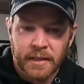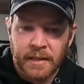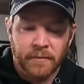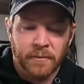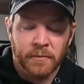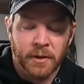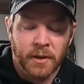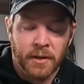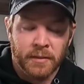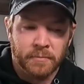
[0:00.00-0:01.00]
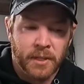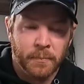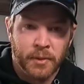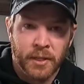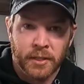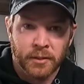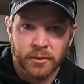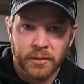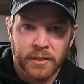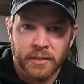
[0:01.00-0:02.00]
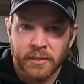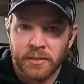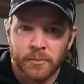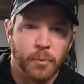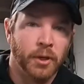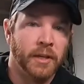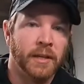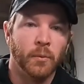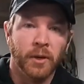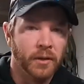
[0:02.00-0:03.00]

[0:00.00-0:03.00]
In particular in the spring,